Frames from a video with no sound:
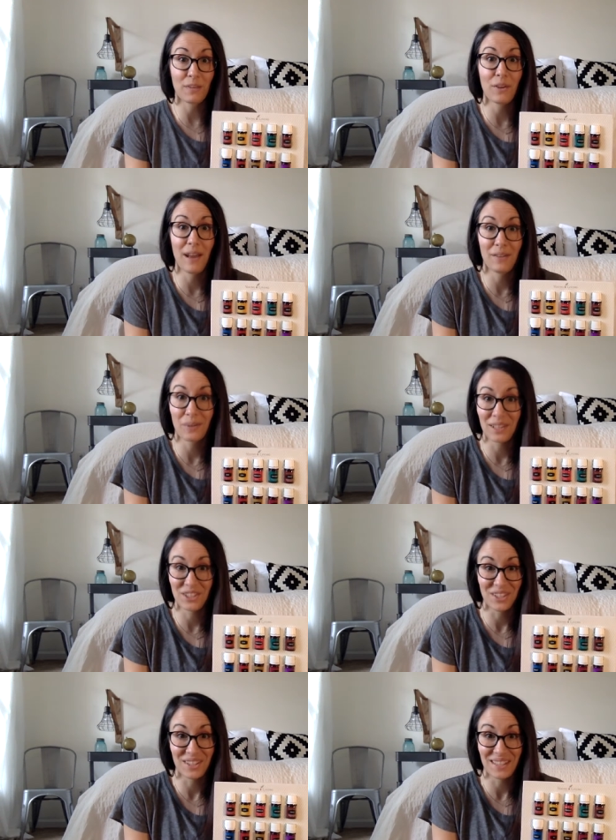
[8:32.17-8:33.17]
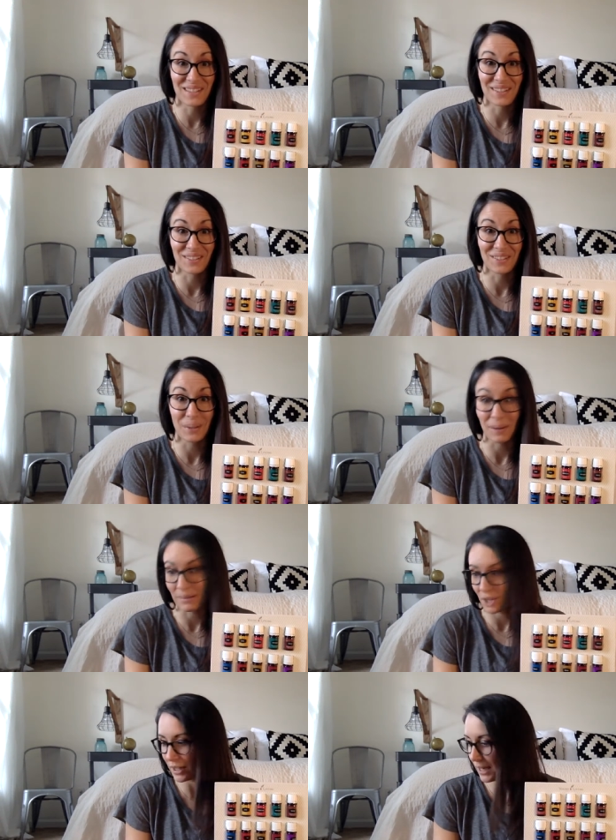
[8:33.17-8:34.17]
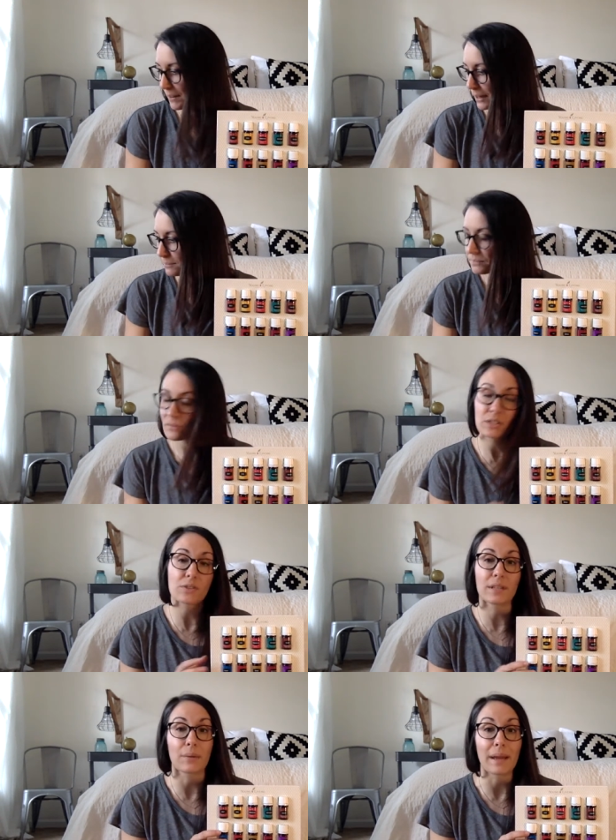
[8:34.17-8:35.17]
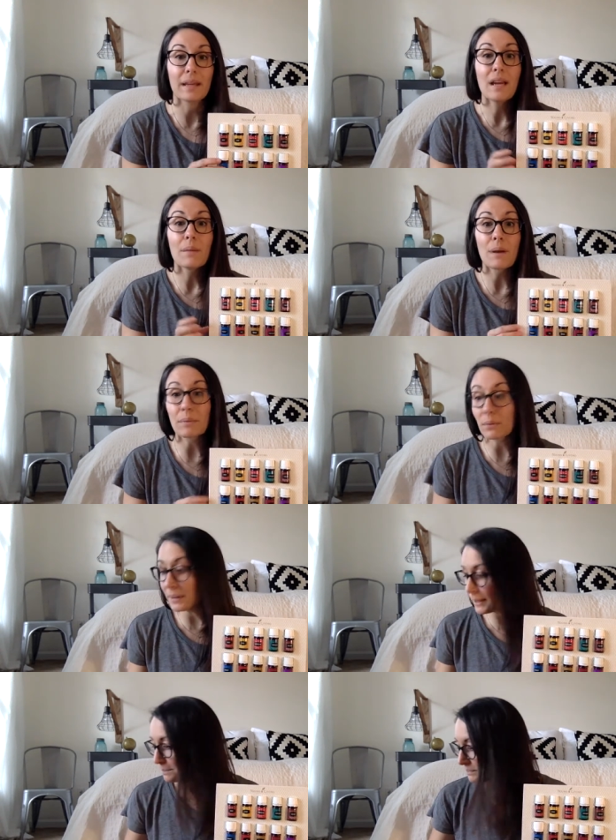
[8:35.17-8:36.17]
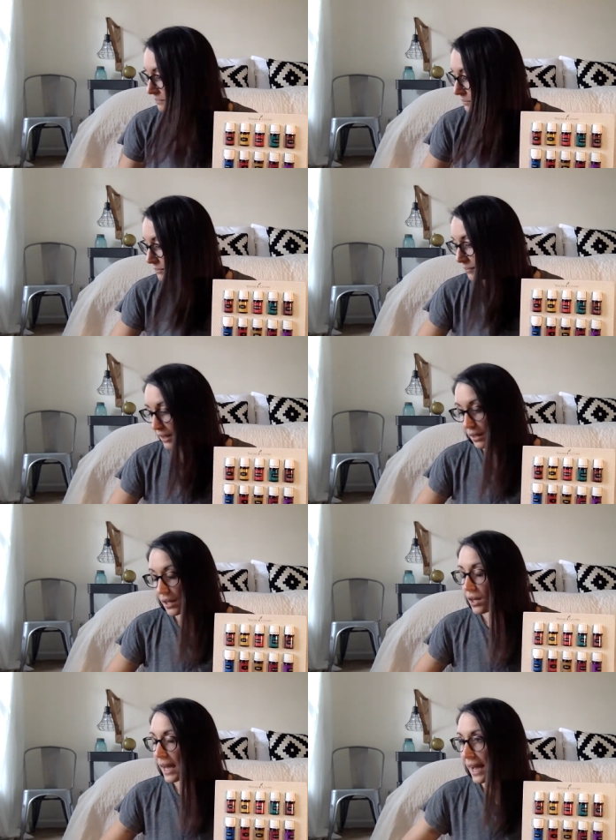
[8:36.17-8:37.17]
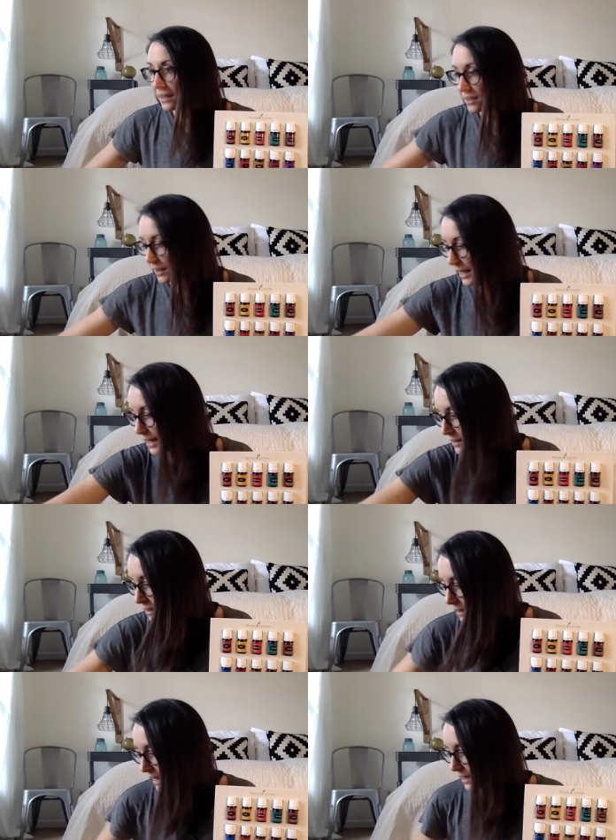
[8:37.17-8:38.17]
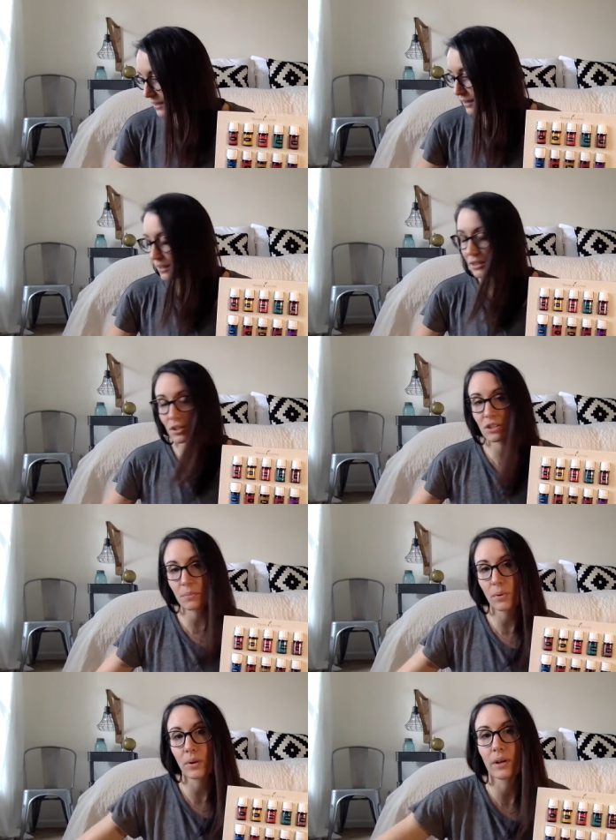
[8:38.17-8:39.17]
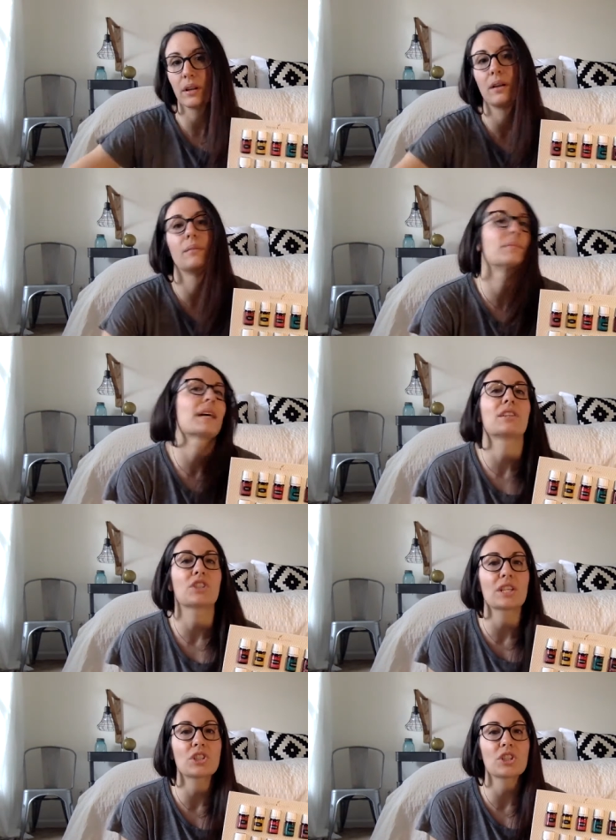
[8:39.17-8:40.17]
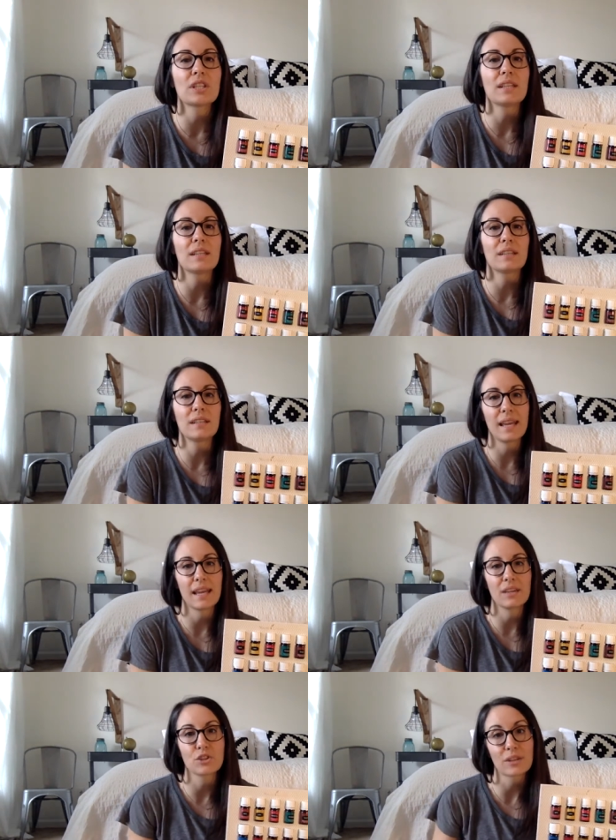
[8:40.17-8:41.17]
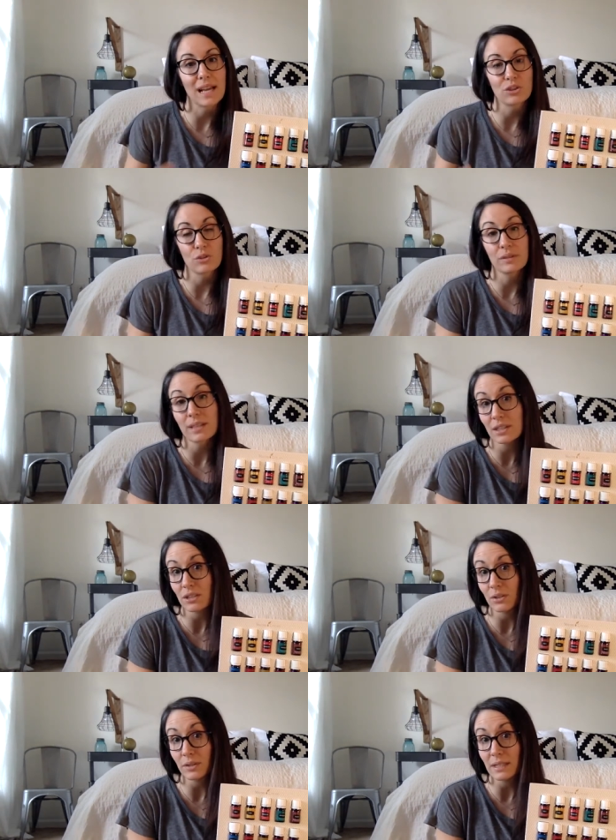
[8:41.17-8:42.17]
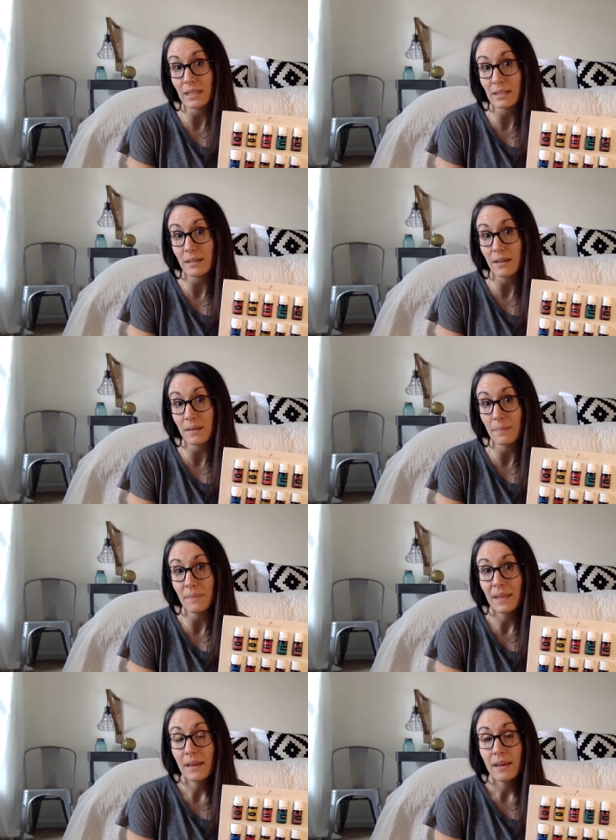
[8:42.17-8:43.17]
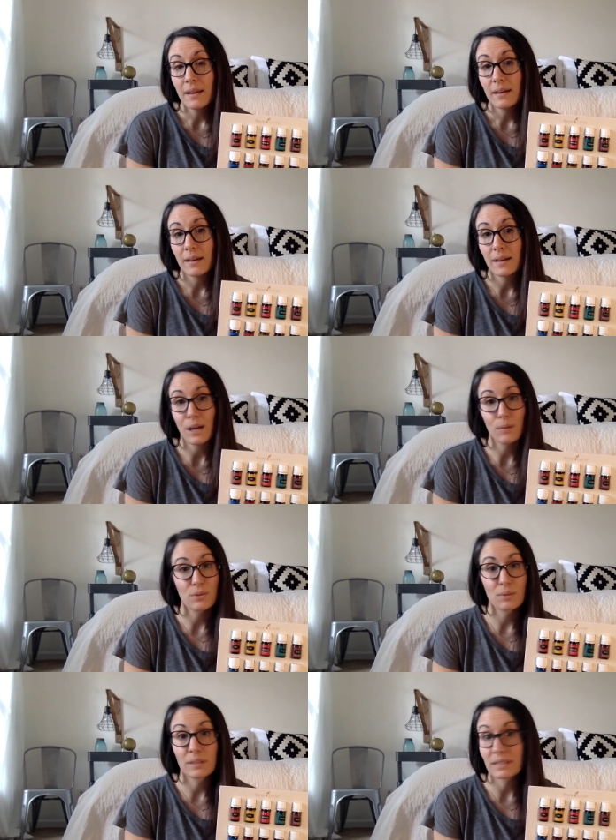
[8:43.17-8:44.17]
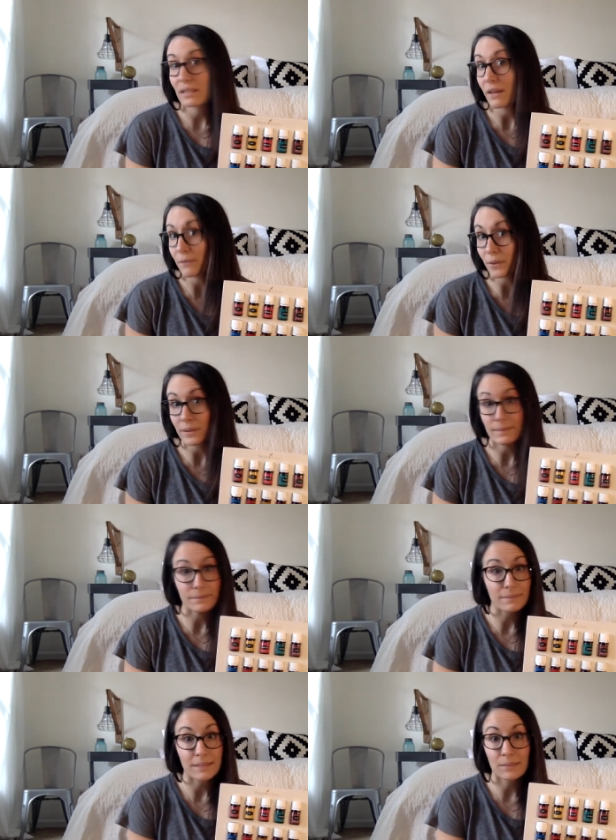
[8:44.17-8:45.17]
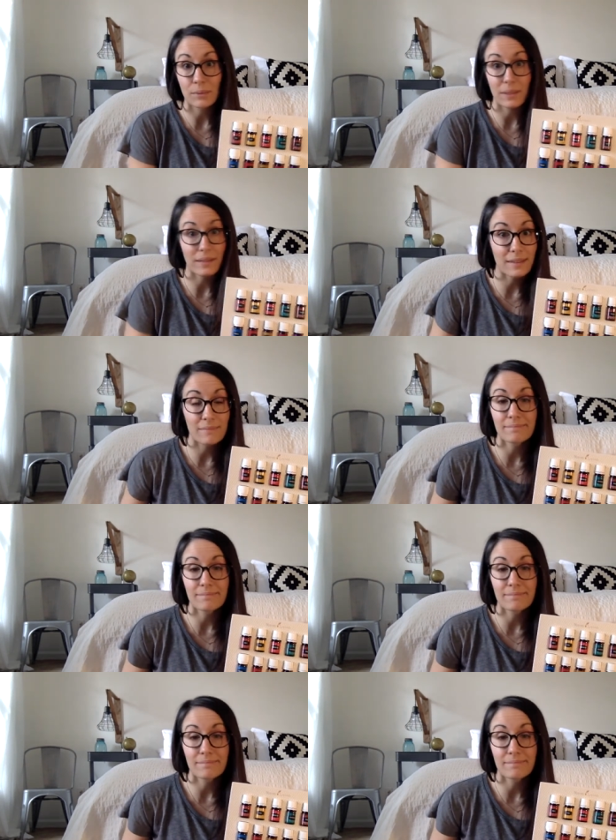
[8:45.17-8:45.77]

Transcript: if you have questions and don't know what I'm talking about. So anyway, peppermint excellent, excellent, excellent to support um, digestion and your gastrointestinal system. Uh, helps with discomfort with